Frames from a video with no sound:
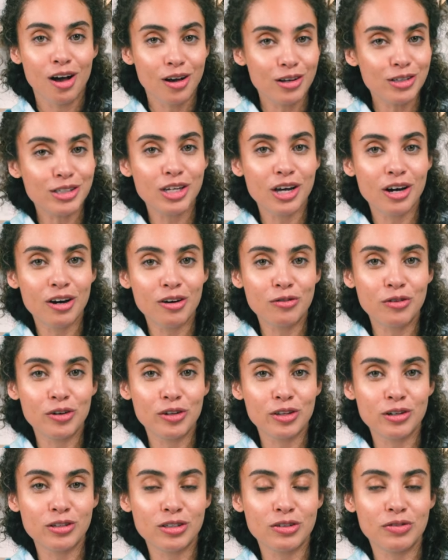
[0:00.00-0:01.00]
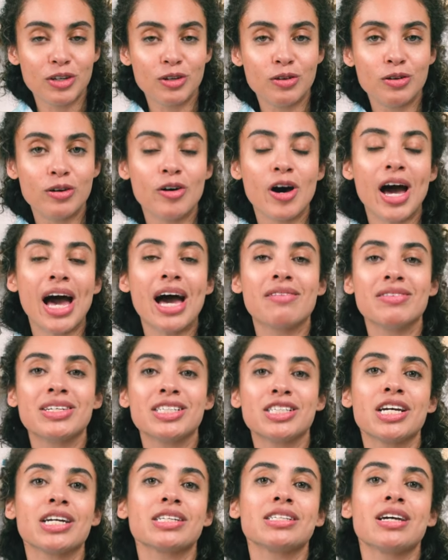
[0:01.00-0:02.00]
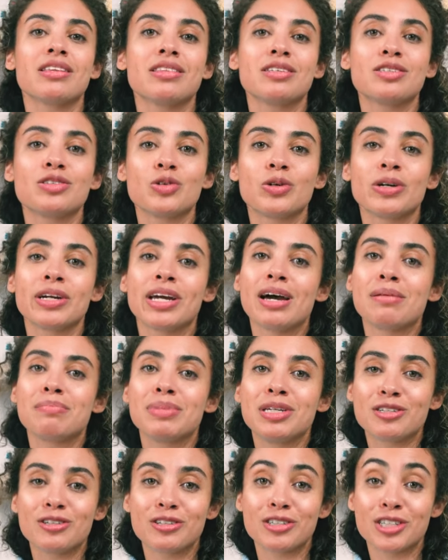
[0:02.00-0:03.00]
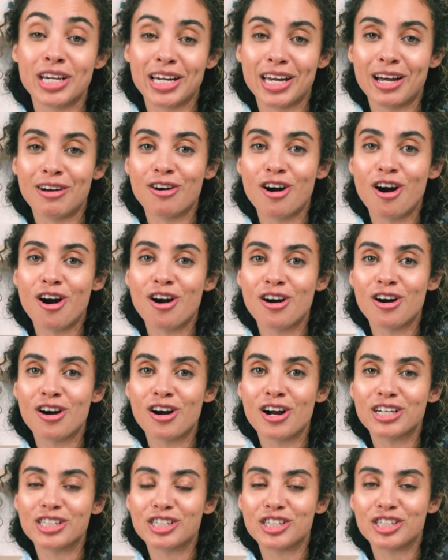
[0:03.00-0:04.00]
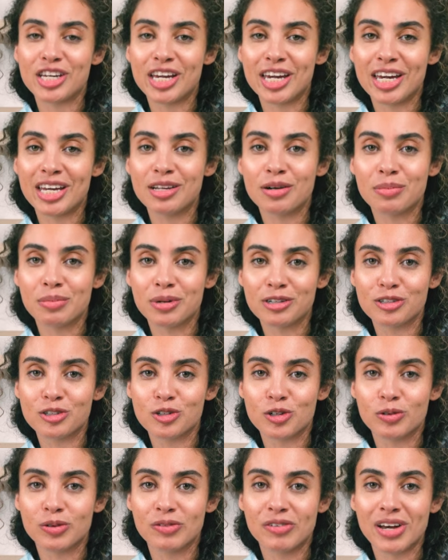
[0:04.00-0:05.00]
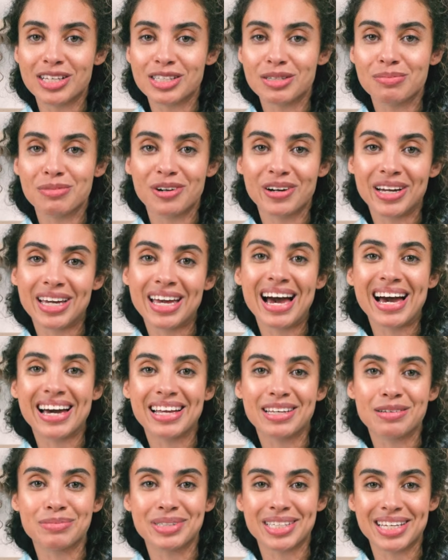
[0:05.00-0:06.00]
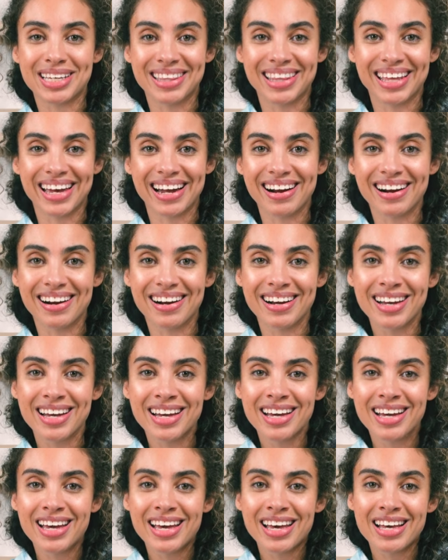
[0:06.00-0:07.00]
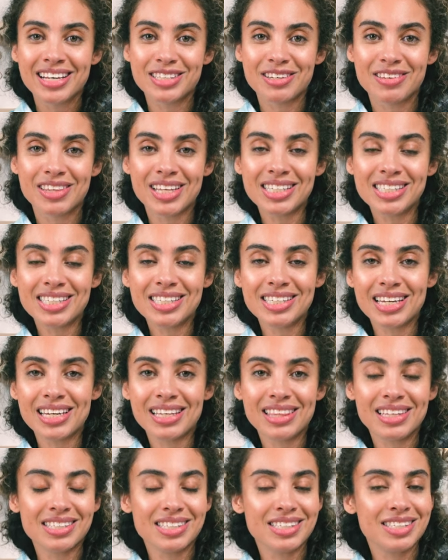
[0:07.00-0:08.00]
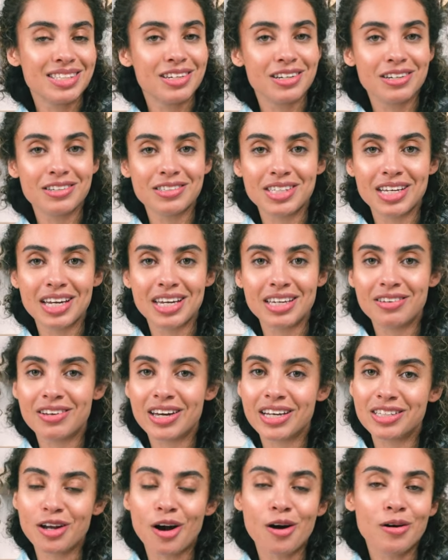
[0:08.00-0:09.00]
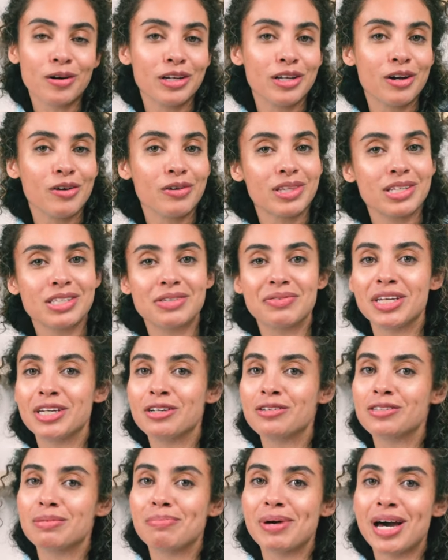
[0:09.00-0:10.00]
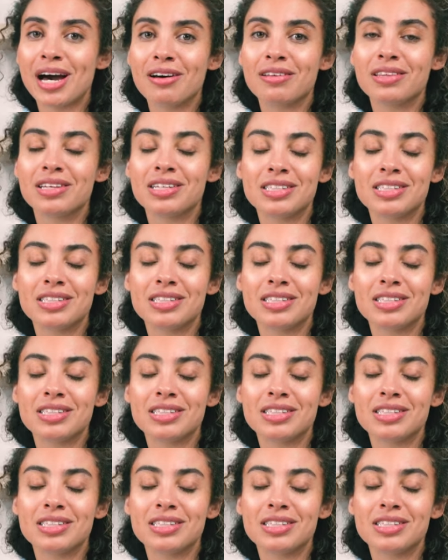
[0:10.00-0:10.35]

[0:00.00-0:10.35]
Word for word: Also, for those of you who haven't checked out the store yet, be sure to check out our Shade merch store. We've got some great items in there. So this is it. This is Thursday. You guys already know what this video is about.